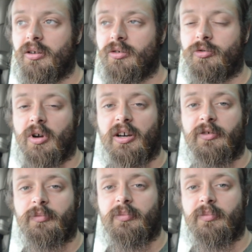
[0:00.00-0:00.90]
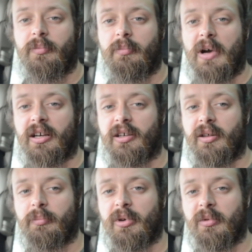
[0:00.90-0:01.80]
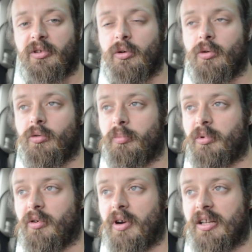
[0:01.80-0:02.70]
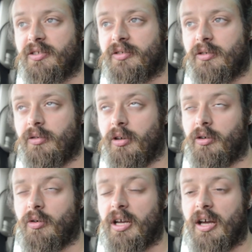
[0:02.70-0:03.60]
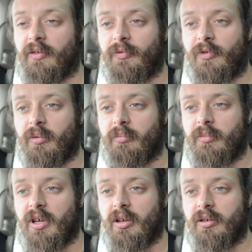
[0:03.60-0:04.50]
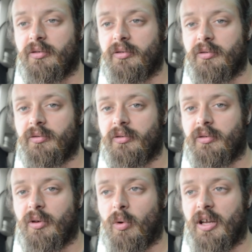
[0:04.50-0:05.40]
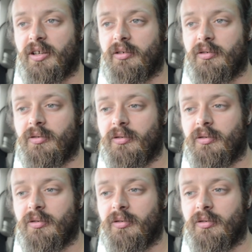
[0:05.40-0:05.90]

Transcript: drive back and then pick my daughter up and her great aunt from the wedding